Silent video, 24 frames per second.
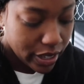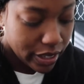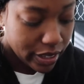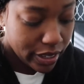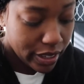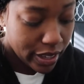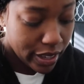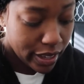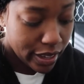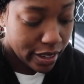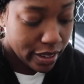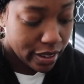
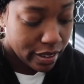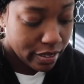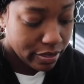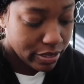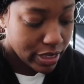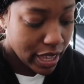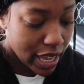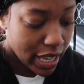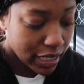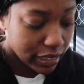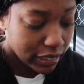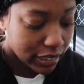yeah
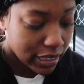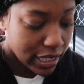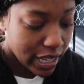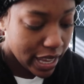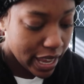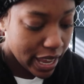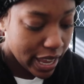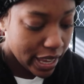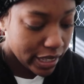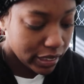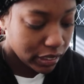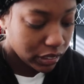that's
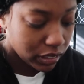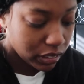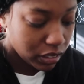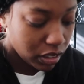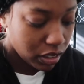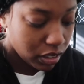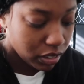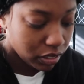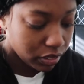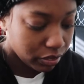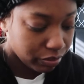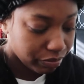that
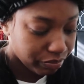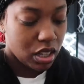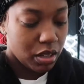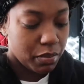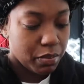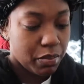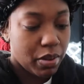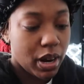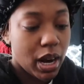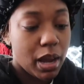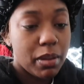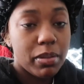so
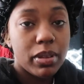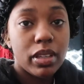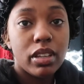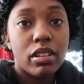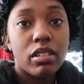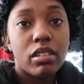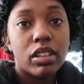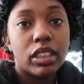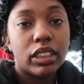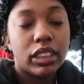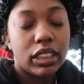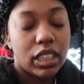i'm probably
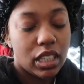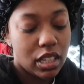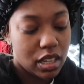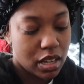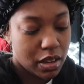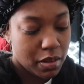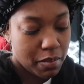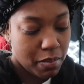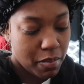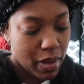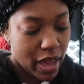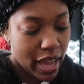going to
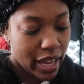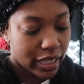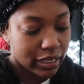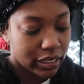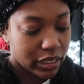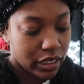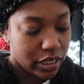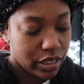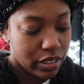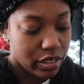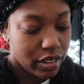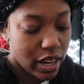come back
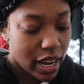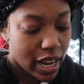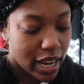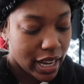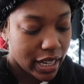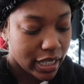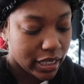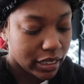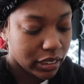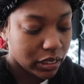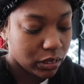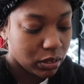to you
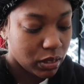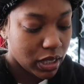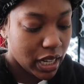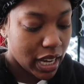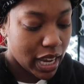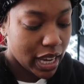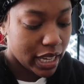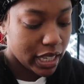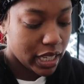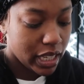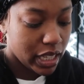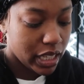guys when
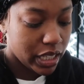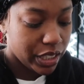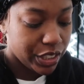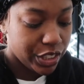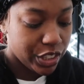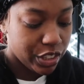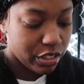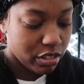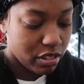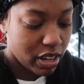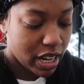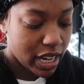i get
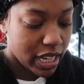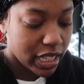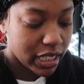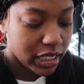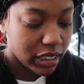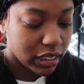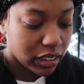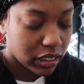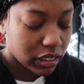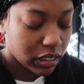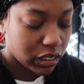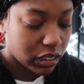
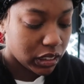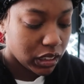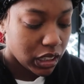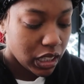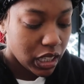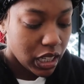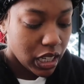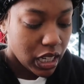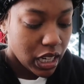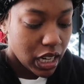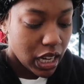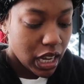dressed
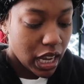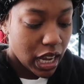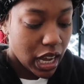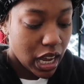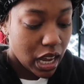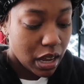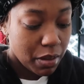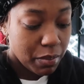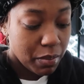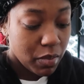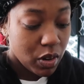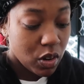
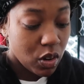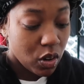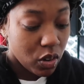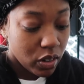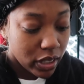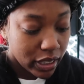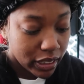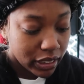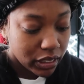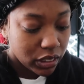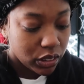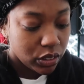i'm
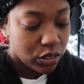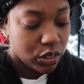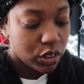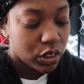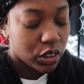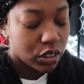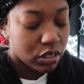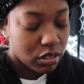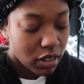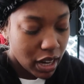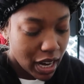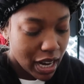going to
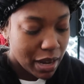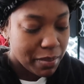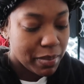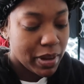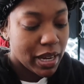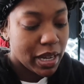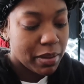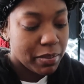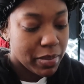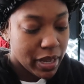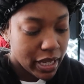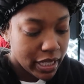try
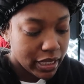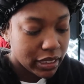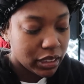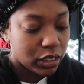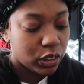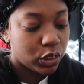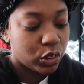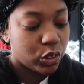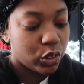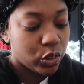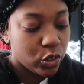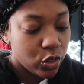my best
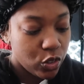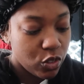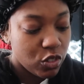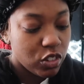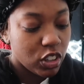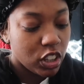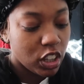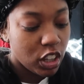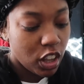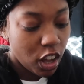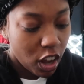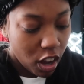to
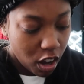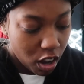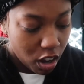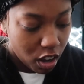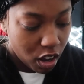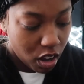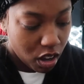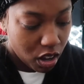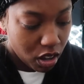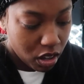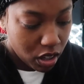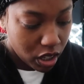
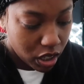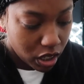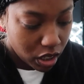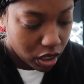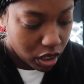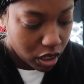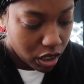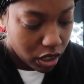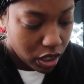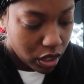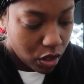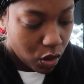vlog
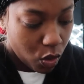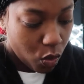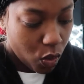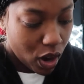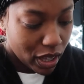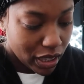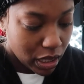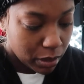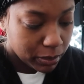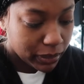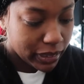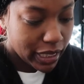
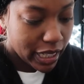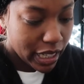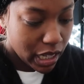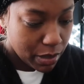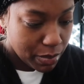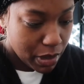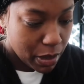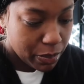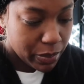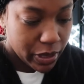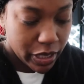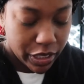while i'm taking
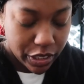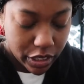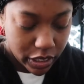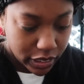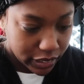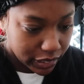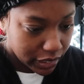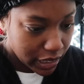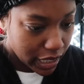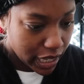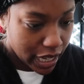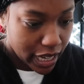my
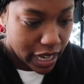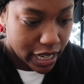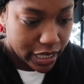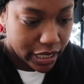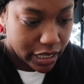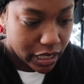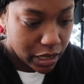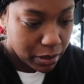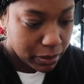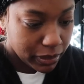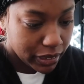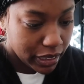pictures today i
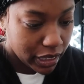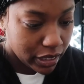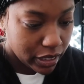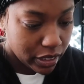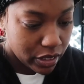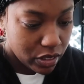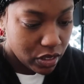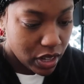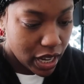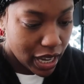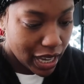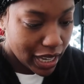keep telling
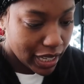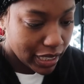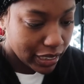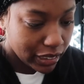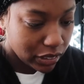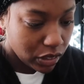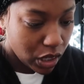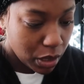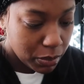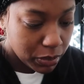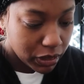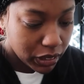you guys
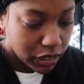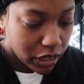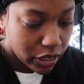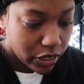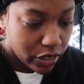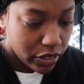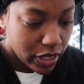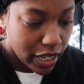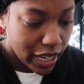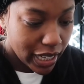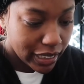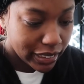oh, i'm gonna show
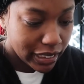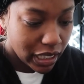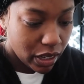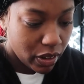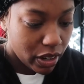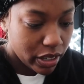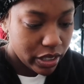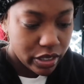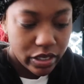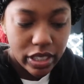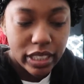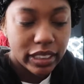you guys how
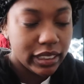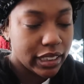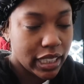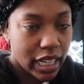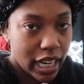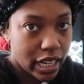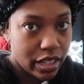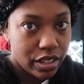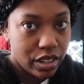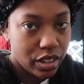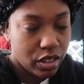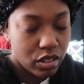i do this and
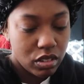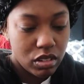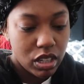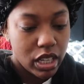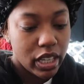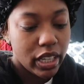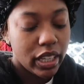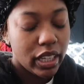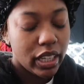i don't